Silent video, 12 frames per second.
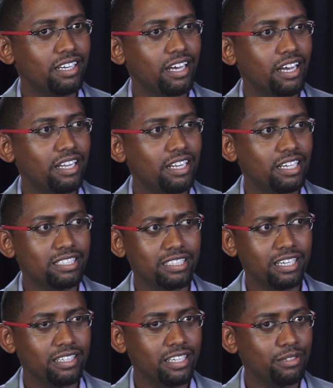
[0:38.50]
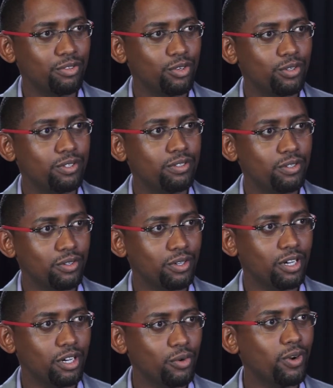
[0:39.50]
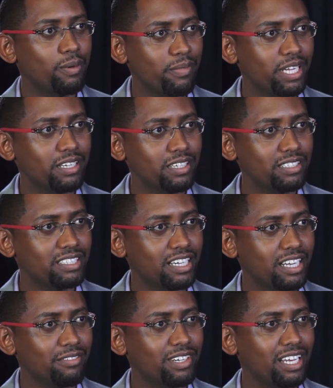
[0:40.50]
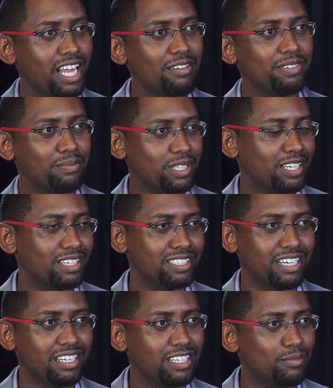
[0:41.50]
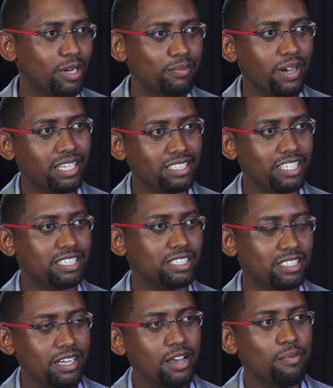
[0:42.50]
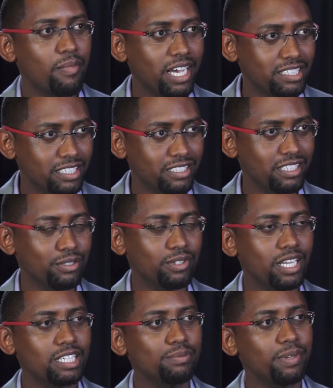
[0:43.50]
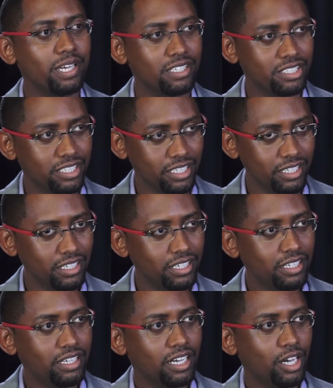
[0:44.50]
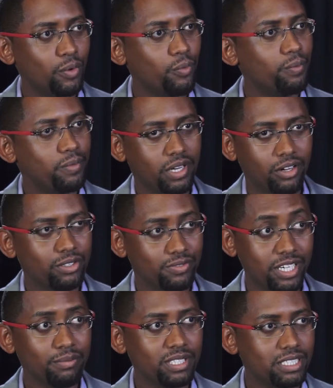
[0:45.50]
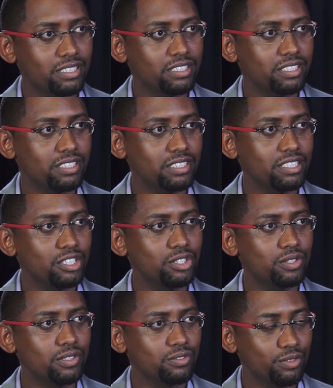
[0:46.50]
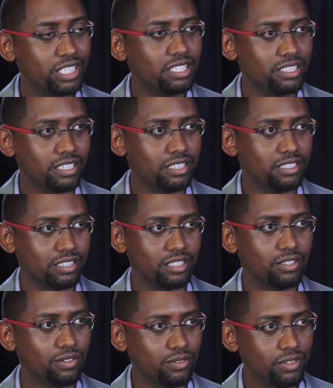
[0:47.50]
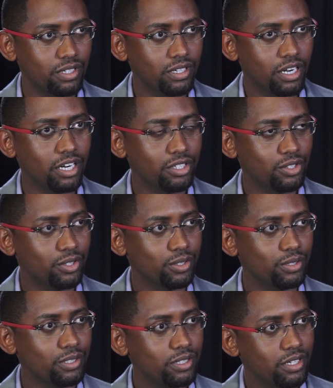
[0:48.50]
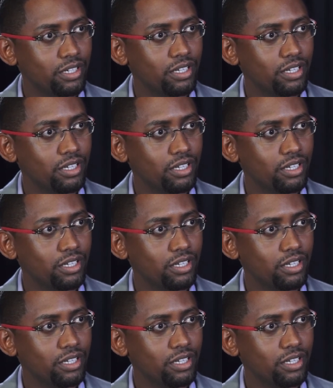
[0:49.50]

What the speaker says: And I stayed there for quite many years. I never left because I did my bachelor's, master's, as well as PhD. And I was very much interested in doing research, you know, hardcore